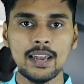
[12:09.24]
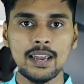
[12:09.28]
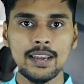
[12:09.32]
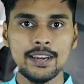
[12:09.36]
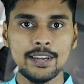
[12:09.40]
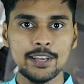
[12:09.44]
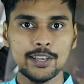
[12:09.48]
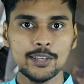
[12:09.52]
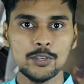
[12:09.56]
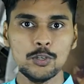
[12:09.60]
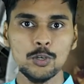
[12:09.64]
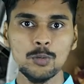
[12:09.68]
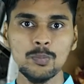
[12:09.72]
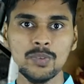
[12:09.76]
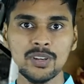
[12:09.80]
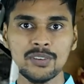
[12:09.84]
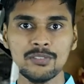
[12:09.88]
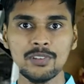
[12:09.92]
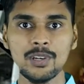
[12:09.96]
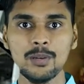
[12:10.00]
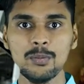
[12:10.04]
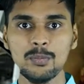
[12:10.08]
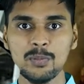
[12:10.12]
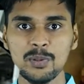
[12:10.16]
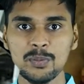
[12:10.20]
and a human
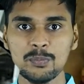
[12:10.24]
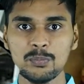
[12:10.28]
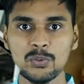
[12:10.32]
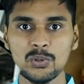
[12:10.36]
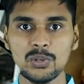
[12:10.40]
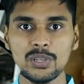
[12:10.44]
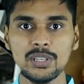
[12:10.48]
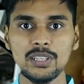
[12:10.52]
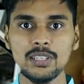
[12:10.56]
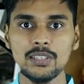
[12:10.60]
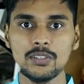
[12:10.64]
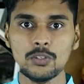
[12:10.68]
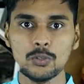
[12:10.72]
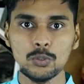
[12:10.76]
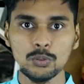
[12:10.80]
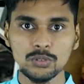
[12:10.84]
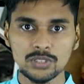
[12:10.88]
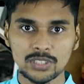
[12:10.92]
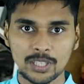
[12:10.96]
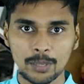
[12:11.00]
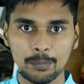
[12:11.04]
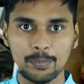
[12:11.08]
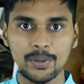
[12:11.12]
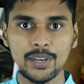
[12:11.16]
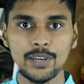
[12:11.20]
will be put in 2
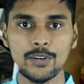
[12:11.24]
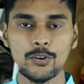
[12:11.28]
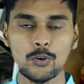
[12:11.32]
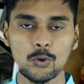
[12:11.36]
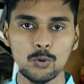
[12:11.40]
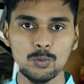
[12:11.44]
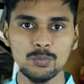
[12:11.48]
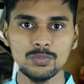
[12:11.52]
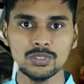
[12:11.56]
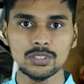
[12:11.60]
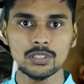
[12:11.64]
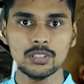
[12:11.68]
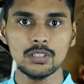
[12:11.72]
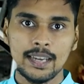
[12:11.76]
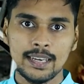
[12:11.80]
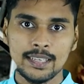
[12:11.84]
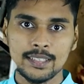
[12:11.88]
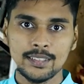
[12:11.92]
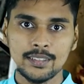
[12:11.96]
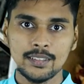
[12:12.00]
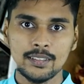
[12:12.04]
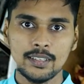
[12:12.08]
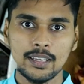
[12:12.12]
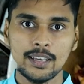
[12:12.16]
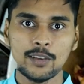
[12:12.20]
separate rooms,
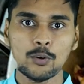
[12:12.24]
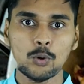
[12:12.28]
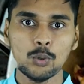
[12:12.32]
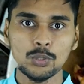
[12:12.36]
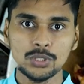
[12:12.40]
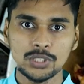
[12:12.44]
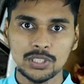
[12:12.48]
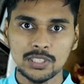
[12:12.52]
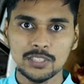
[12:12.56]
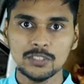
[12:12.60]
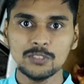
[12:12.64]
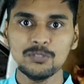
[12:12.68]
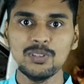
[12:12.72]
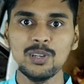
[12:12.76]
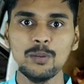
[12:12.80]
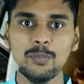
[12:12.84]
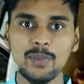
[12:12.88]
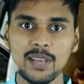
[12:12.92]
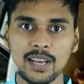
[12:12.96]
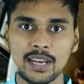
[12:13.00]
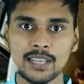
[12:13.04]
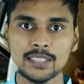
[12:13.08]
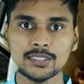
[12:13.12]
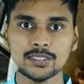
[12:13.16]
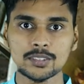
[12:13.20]
and questions will
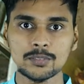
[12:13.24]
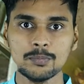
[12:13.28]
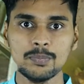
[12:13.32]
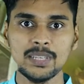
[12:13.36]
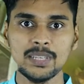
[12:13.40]
be asked